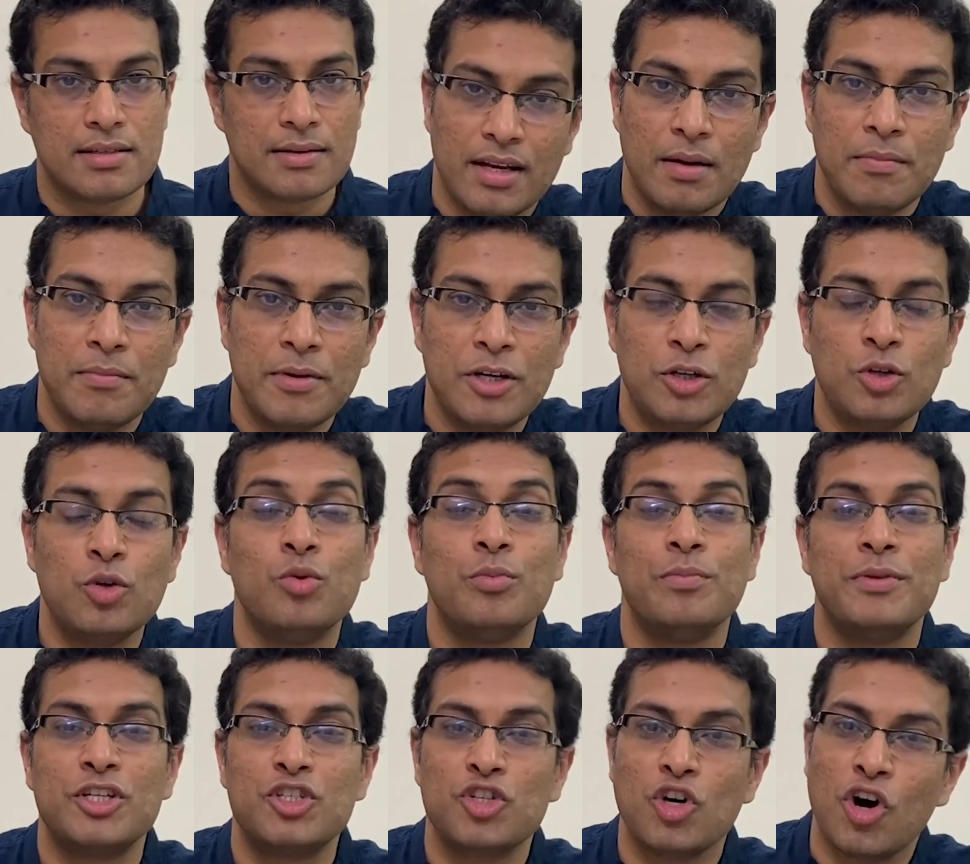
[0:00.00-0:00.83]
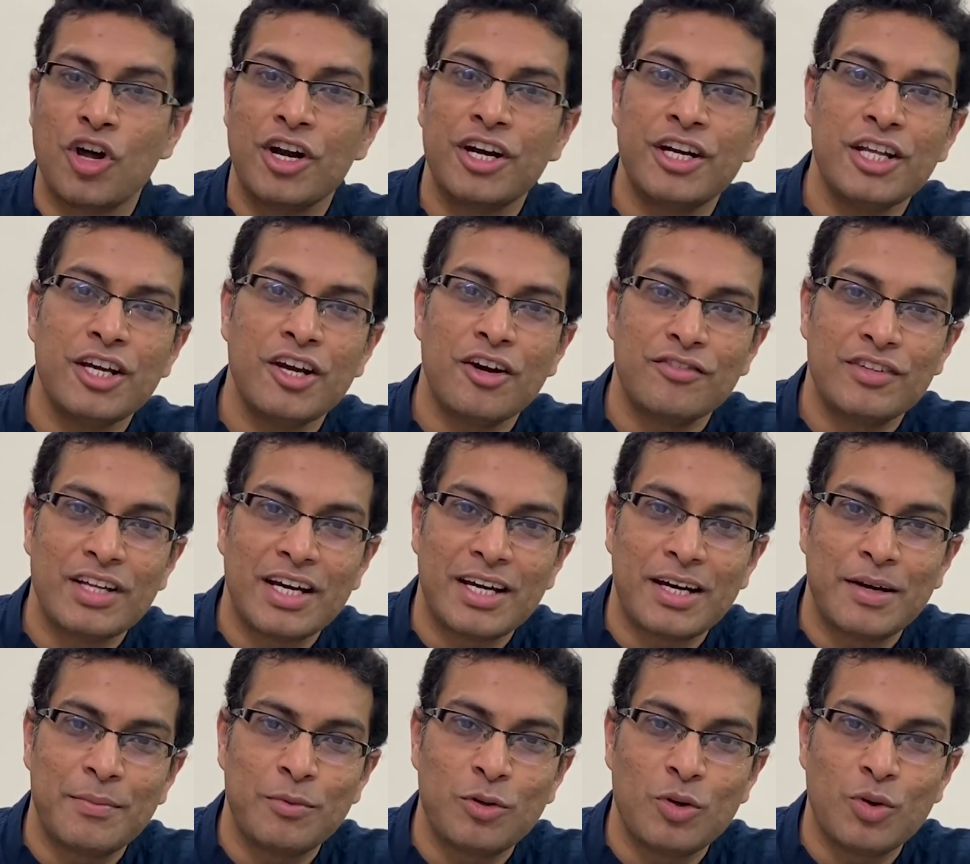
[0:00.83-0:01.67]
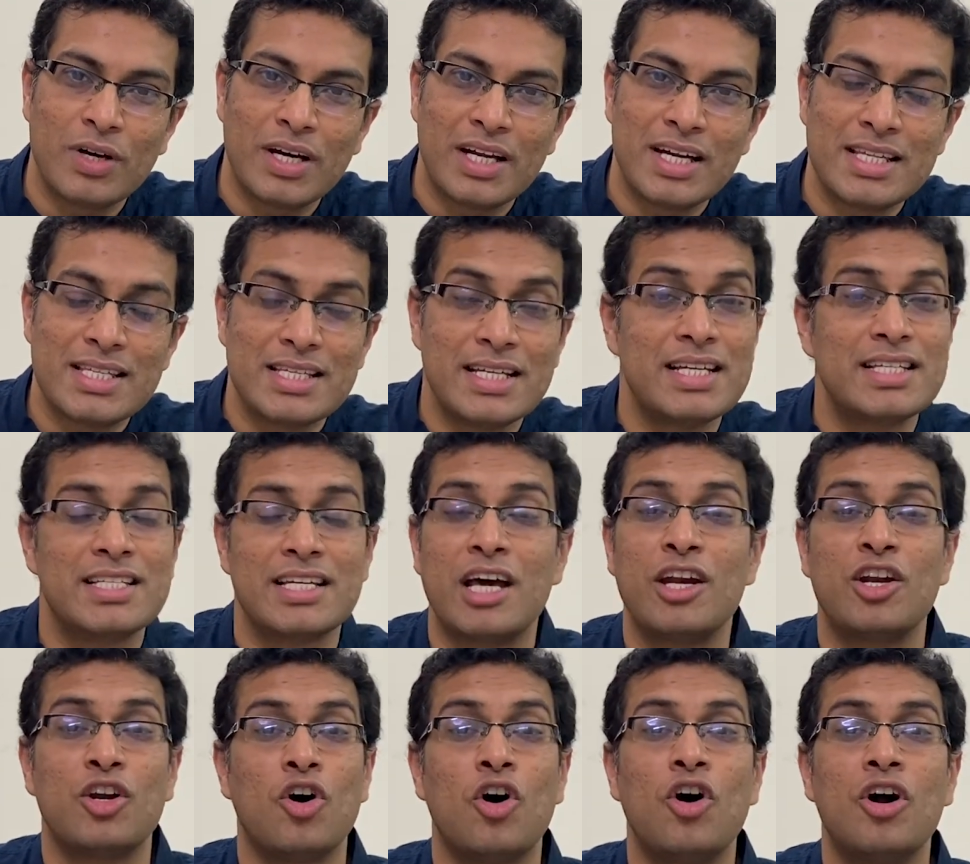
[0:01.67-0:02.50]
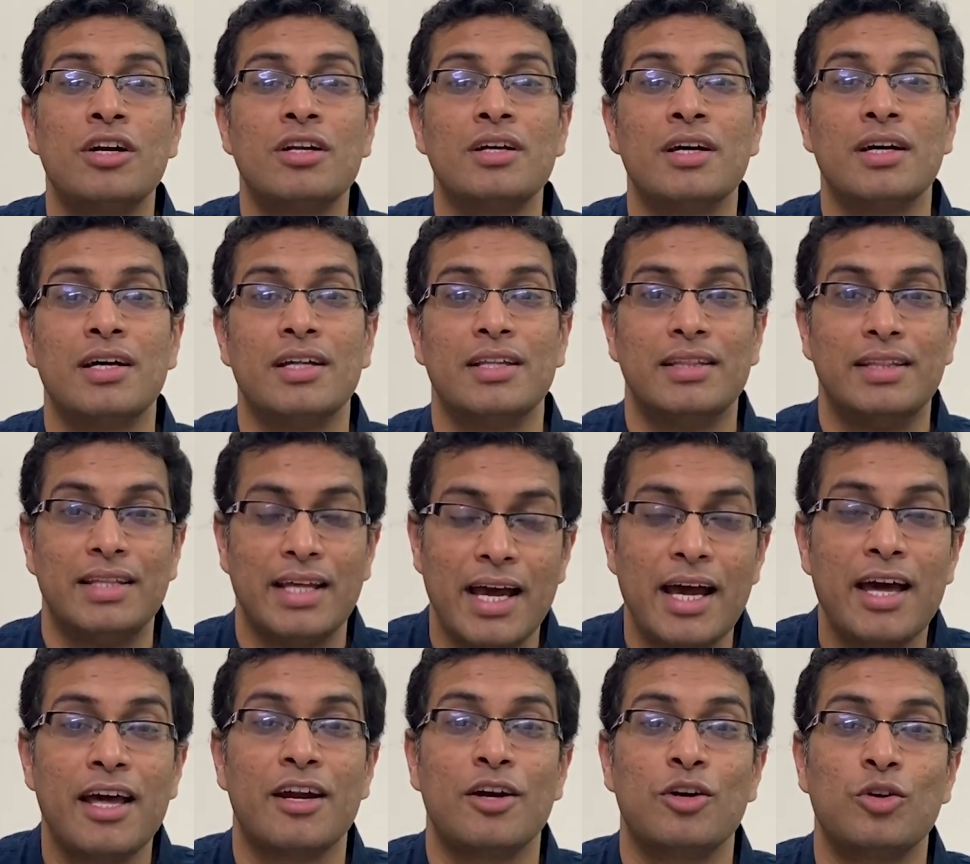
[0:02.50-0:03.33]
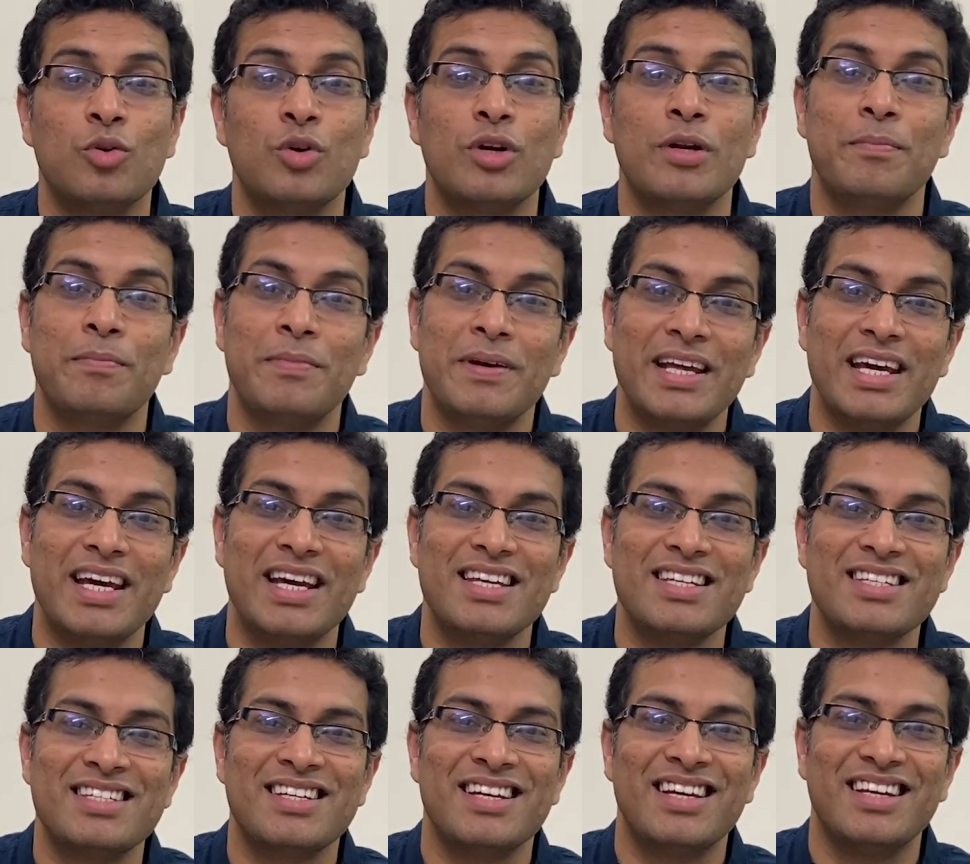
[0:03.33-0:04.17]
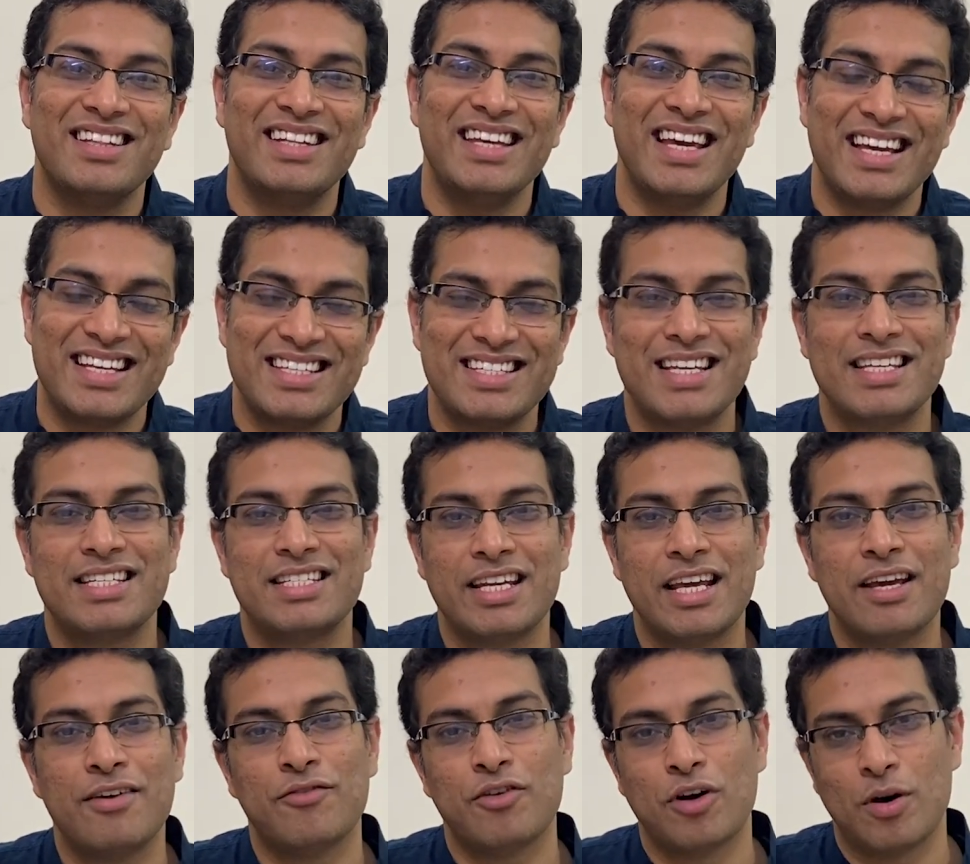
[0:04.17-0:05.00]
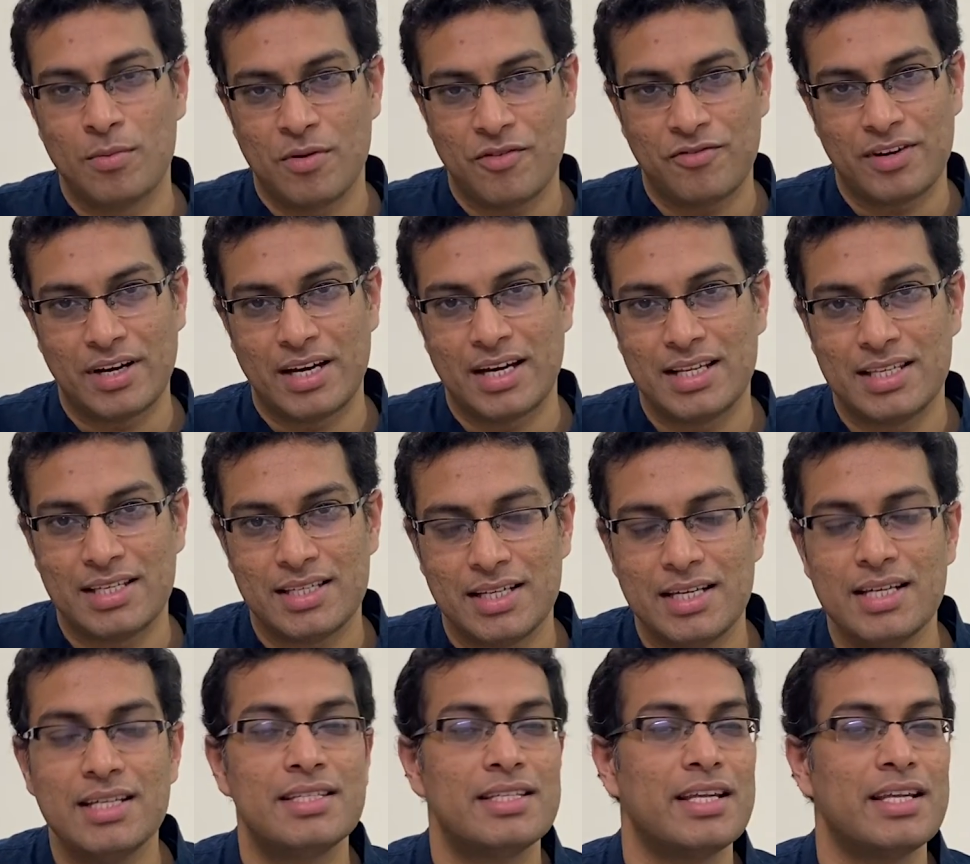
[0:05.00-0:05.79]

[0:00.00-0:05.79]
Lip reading: Number two, majority of the cryptocurrencies are not there to replace the existing form of currencies.